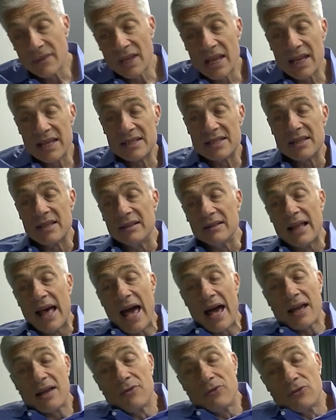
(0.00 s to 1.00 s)
is the
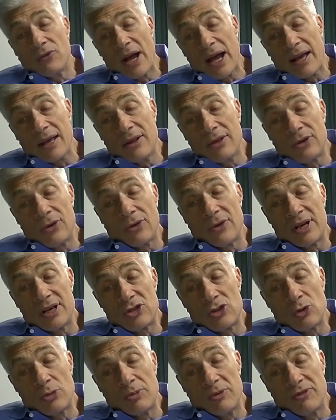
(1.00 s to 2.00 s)
lack of regulatory
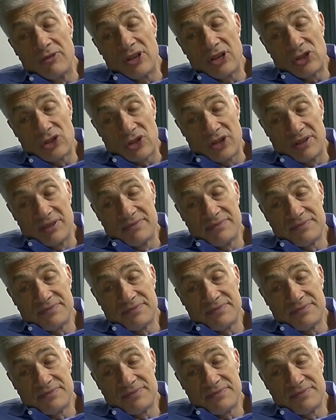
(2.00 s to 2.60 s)
supervision.